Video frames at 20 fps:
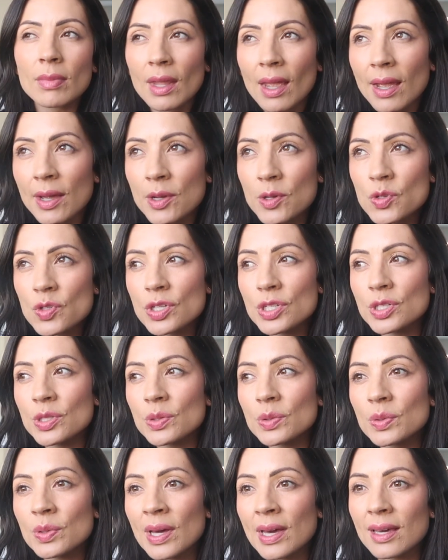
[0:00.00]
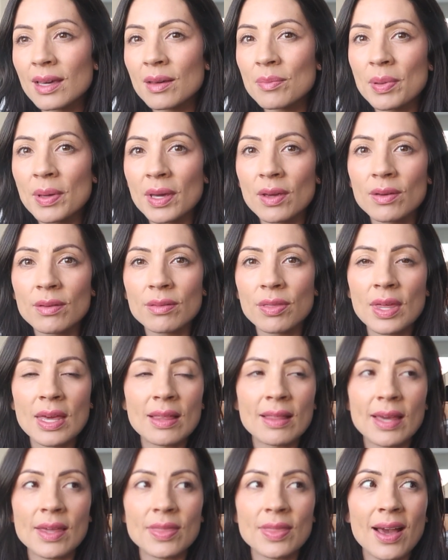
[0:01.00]
I usually do like a big thing
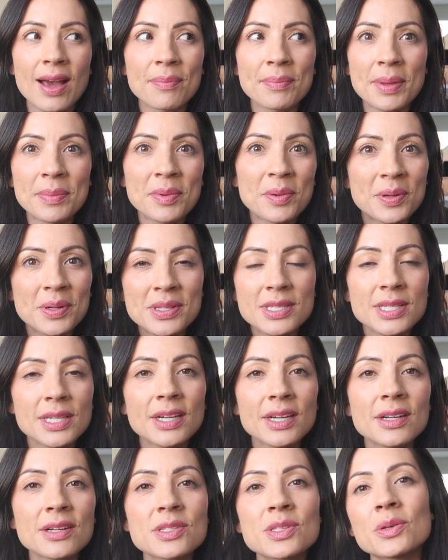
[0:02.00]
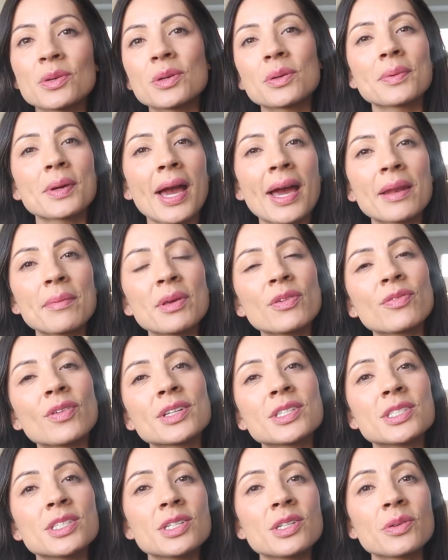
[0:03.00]
like that maybe once a year, so it'd kind of be
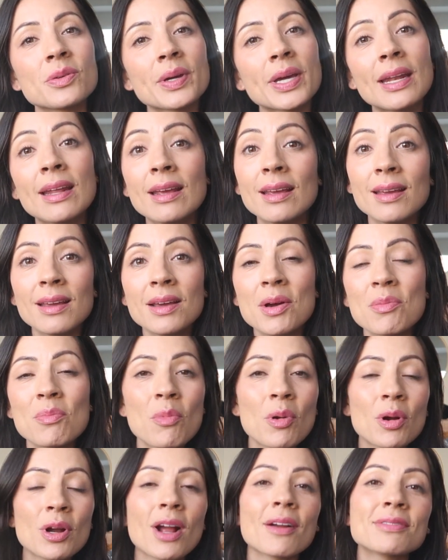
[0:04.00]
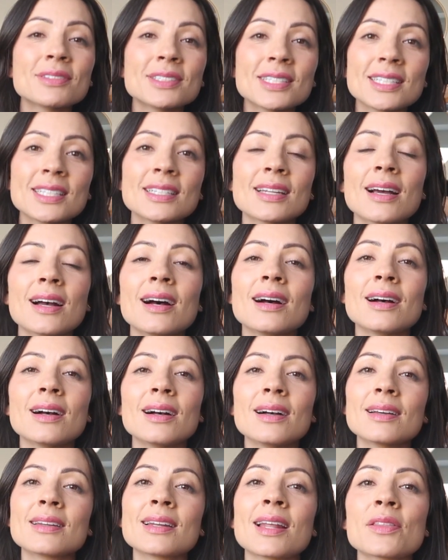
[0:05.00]
fun to do it more often
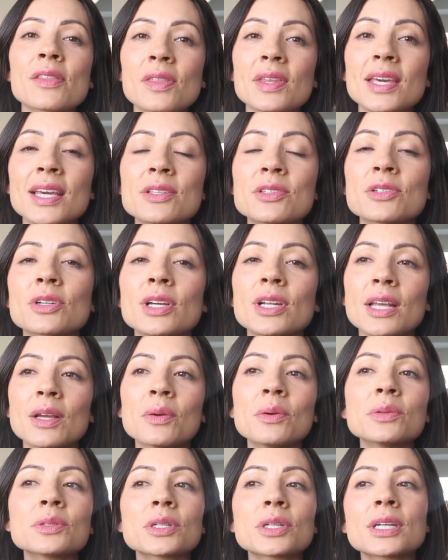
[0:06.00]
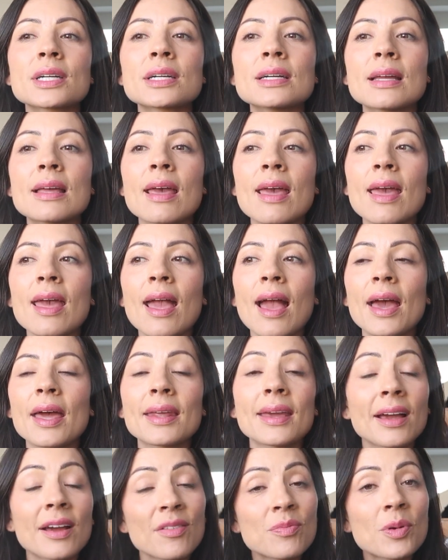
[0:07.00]
uh, now that the kids are getting older and
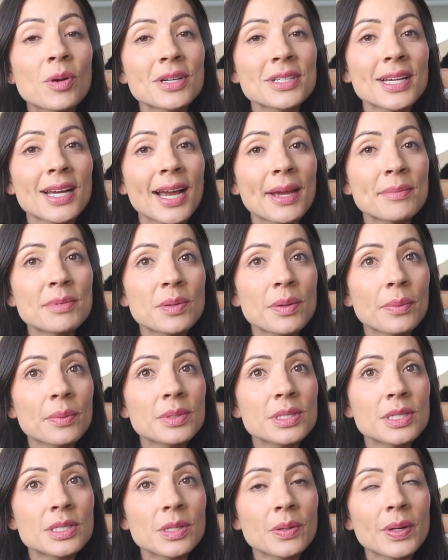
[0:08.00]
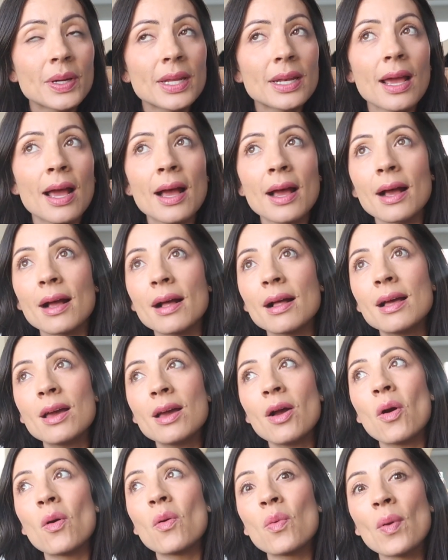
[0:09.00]
I have more time to be able to do it. Uh,
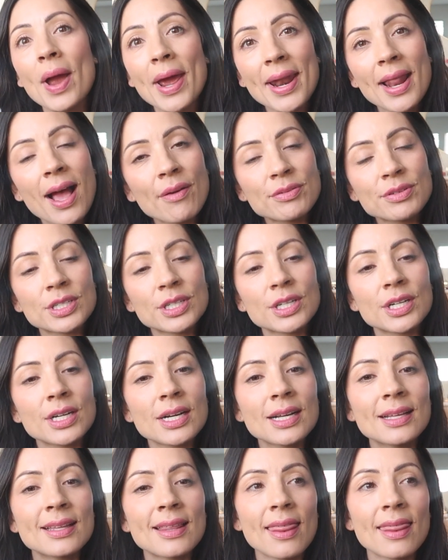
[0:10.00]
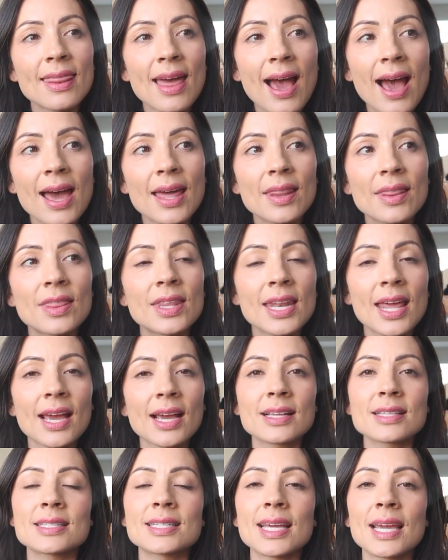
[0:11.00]
right after that, the
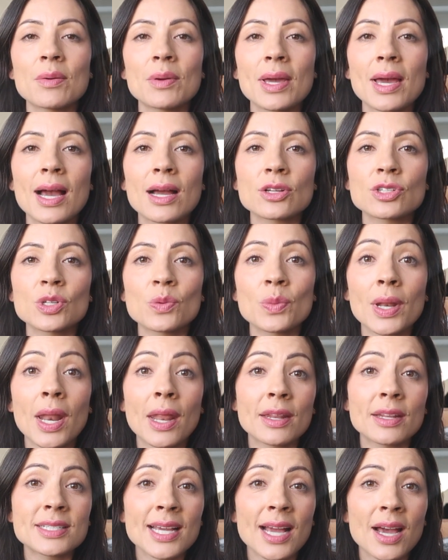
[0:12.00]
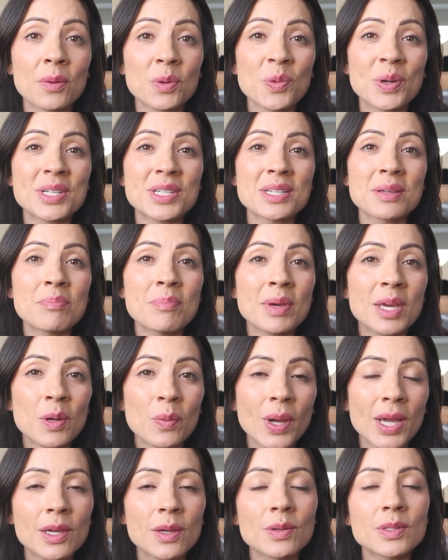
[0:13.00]
next day, we actually went out of town. We went to
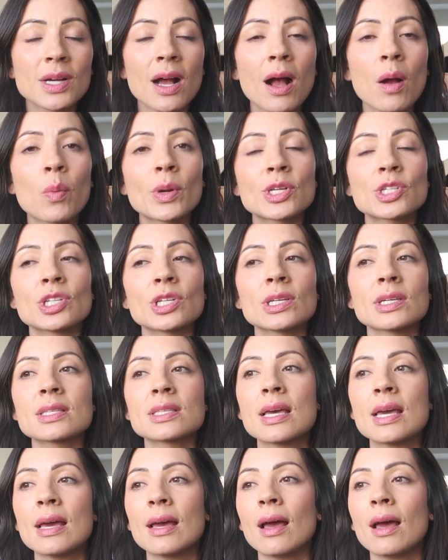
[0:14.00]
Midway, Utah, which is